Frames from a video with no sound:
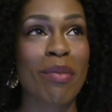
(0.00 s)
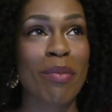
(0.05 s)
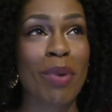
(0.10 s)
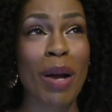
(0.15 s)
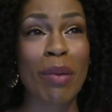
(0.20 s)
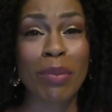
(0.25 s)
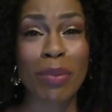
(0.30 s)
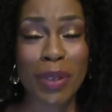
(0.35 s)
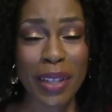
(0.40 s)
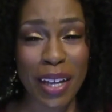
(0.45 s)

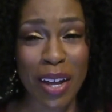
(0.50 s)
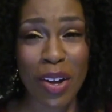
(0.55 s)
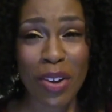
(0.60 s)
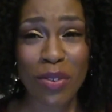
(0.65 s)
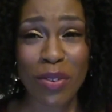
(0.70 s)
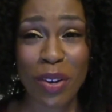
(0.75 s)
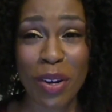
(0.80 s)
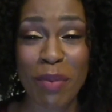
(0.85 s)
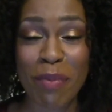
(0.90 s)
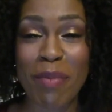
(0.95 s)
probably
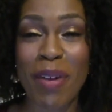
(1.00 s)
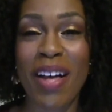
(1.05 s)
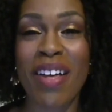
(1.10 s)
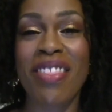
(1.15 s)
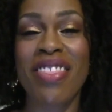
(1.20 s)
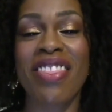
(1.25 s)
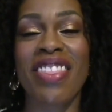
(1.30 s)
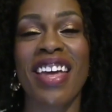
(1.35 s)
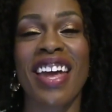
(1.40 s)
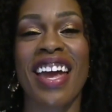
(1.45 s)
over a
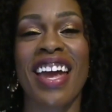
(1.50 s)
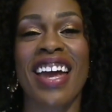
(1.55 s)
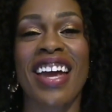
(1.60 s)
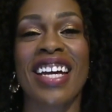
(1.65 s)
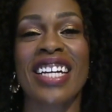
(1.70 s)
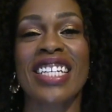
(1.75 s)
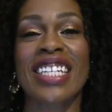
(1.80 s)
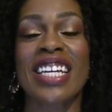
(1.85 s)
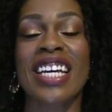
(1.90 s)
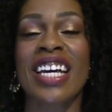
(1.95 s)
month,
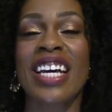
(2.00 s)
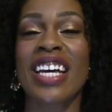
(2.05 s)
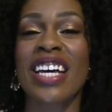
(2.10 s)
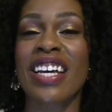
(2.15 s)
and